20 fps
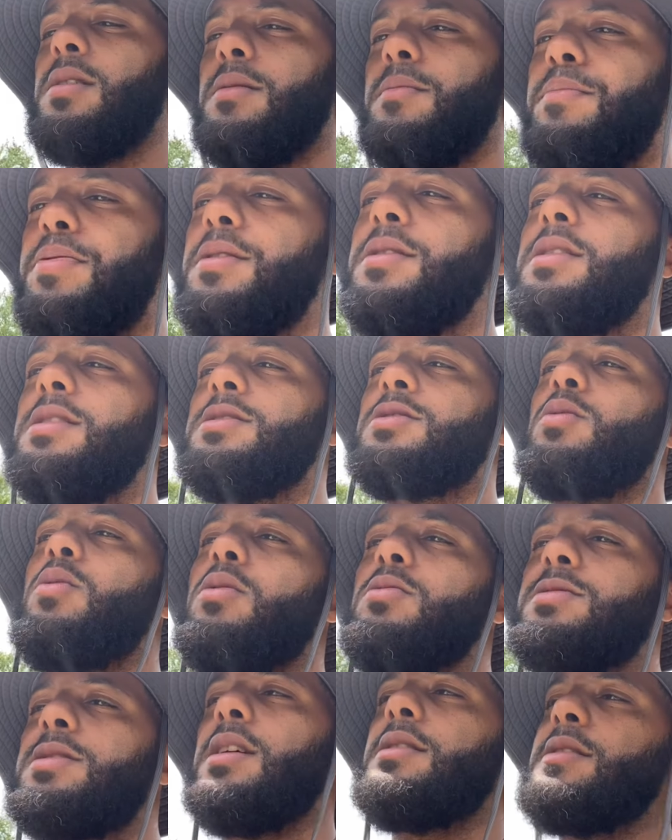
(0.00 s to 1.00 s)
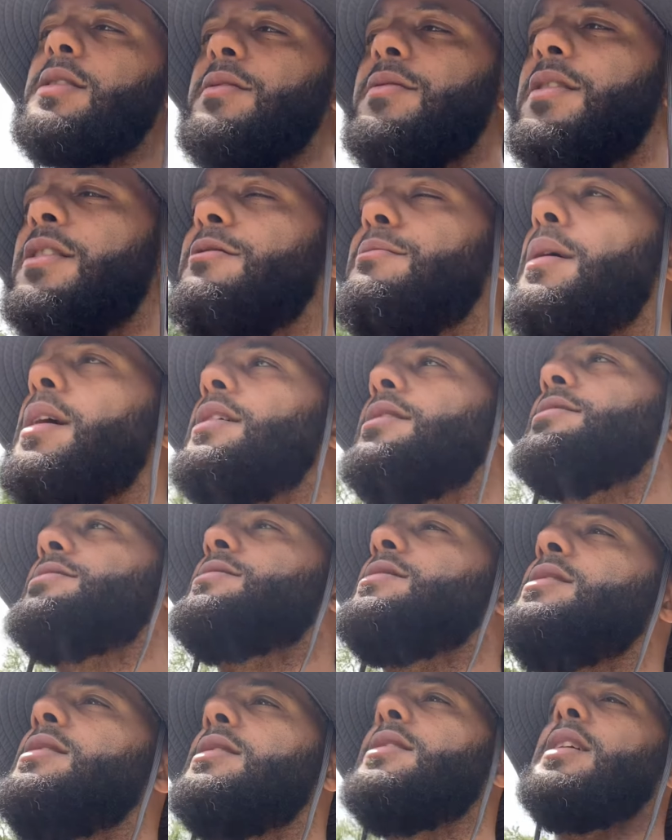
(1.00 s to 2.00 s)
putting his quotes out there for everybody to
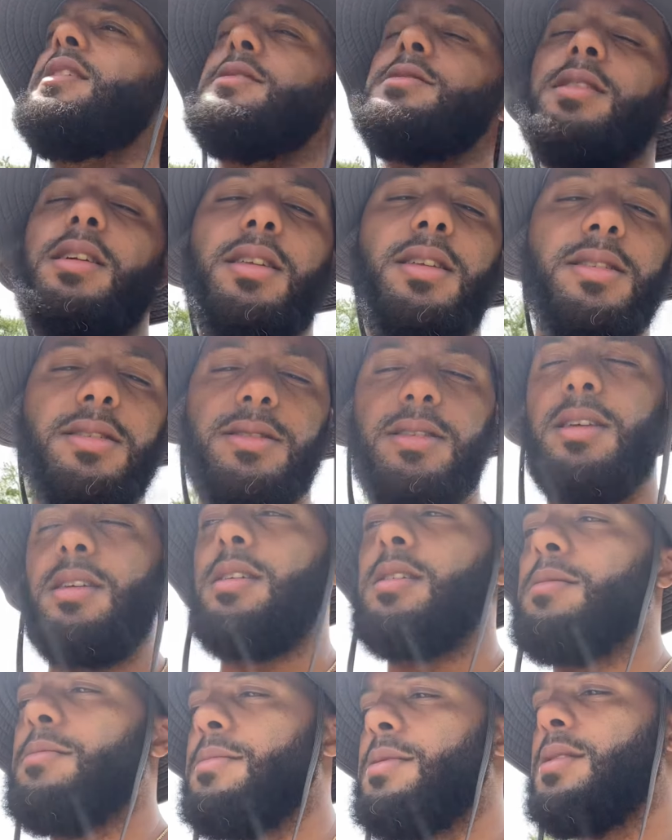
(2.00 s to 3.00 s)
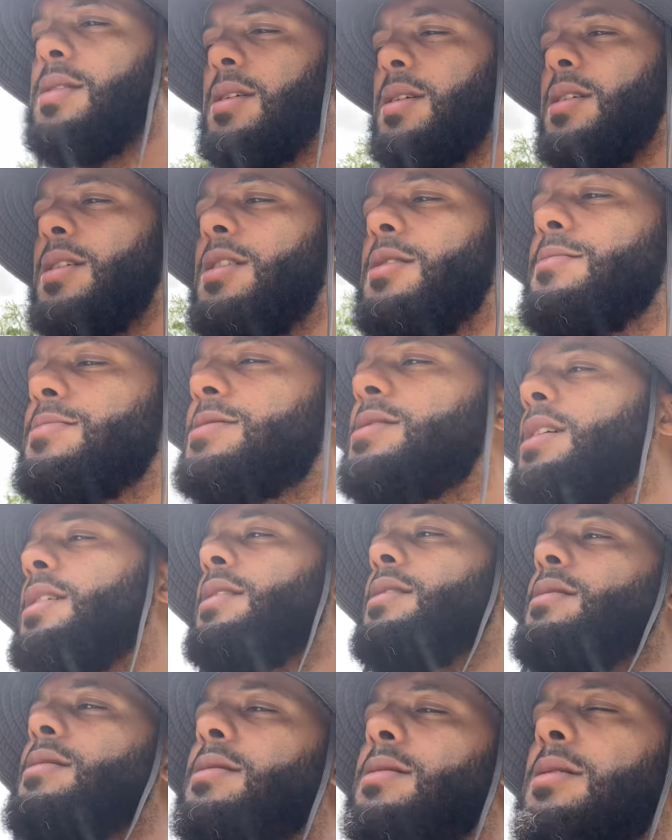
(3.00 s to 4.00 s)
see in case they didn't see him say
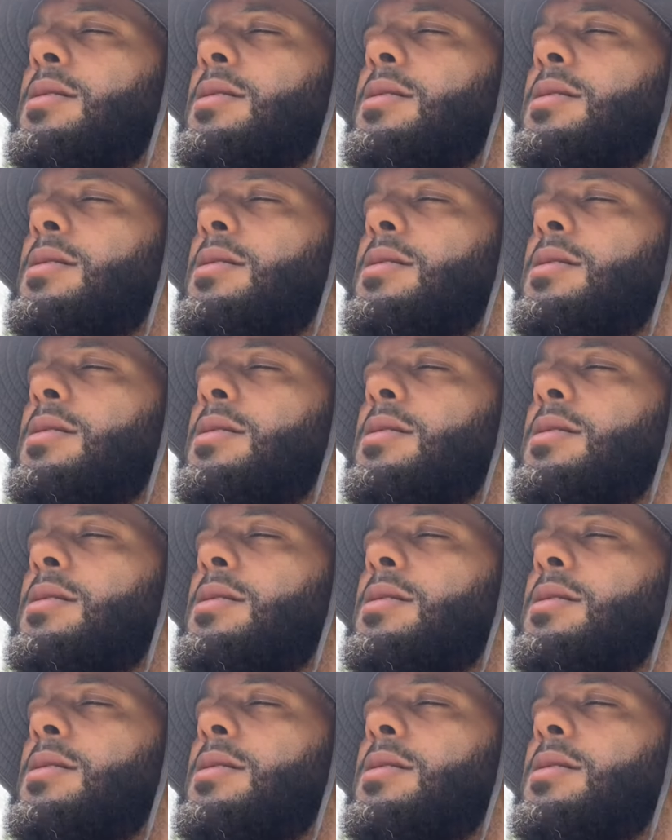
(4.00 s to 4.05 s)
it.